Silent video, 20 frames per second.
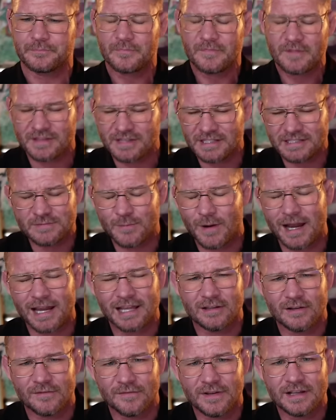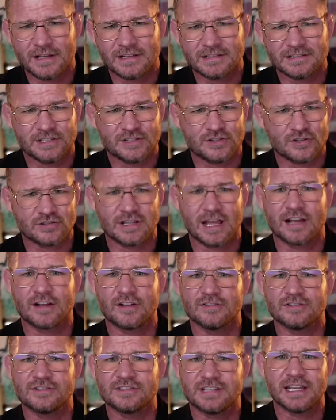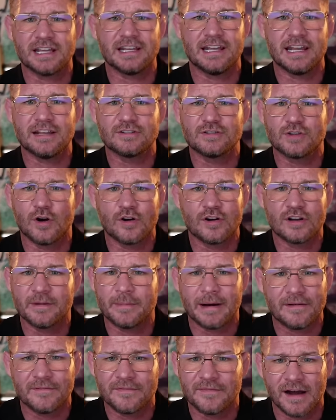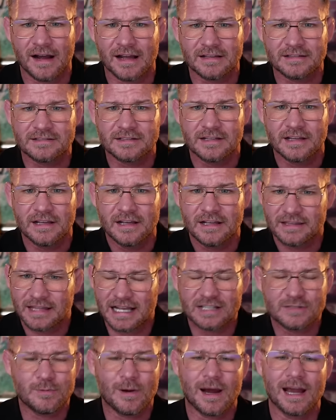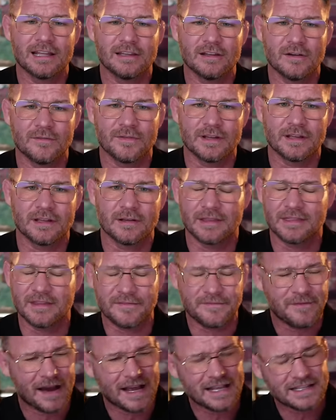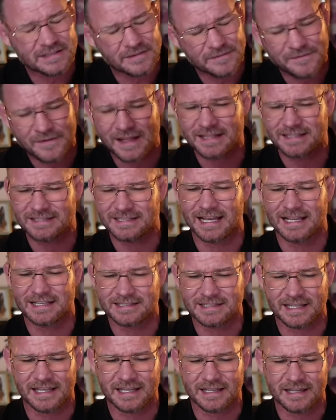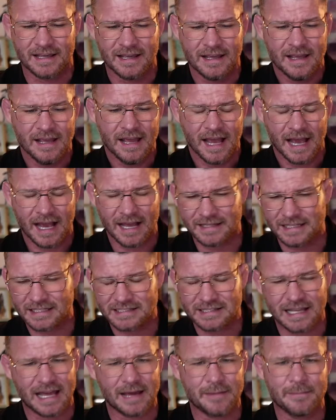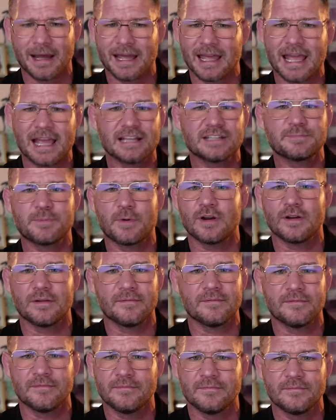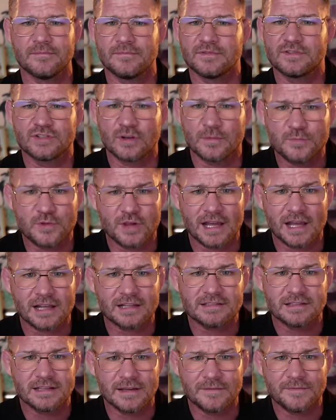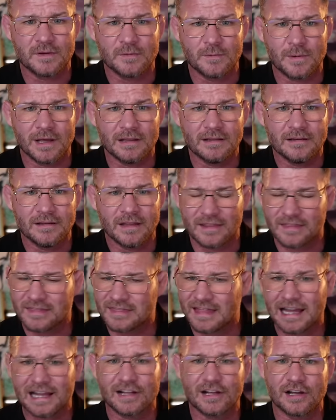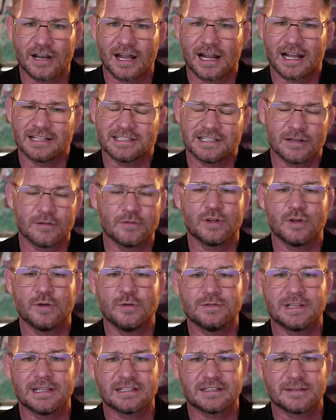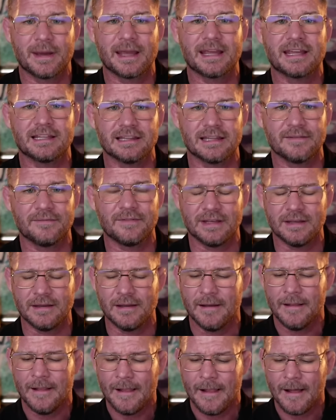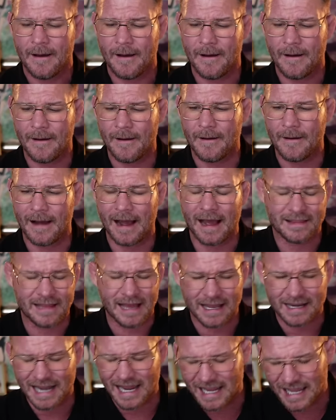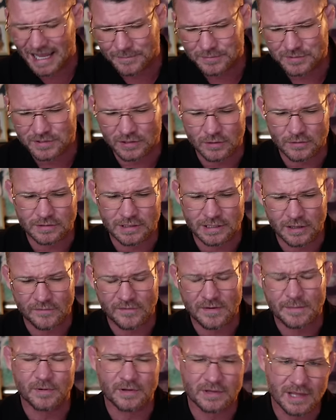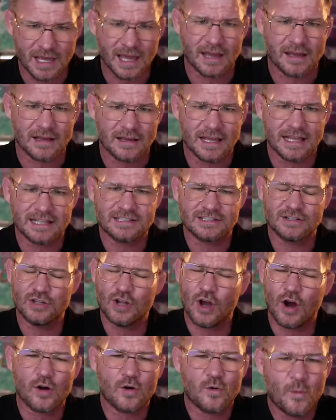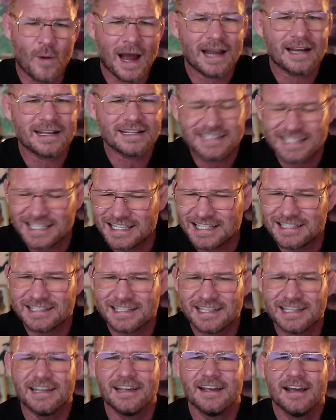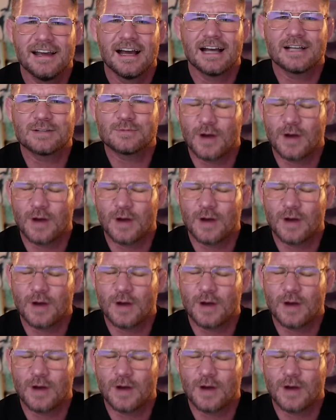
this is why I love it, because it's just like us sitting here talking about fights. That's why I love it. And the fights are fantastic, and it's like my expert subject, if you will, and thank God I can still use it to make a living, uh, and, and I absolutely love it. But yeah, it's not quite as easy as what